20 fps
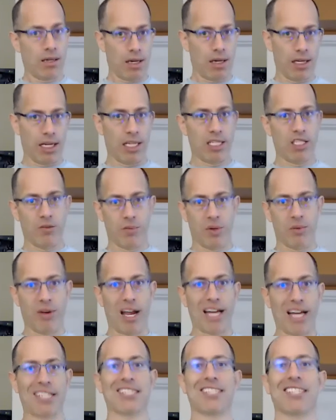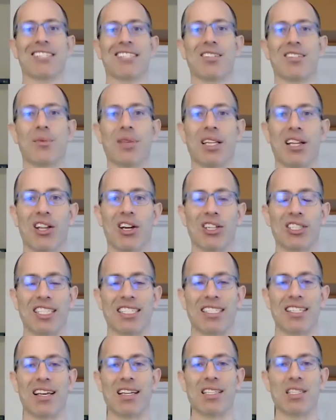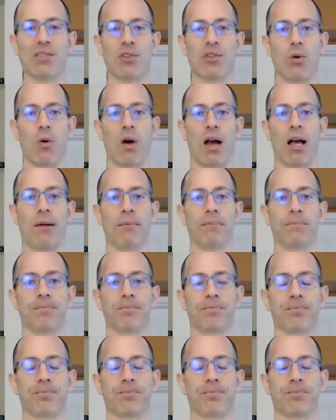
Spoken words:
unless you've been practicing something along these lines for a while.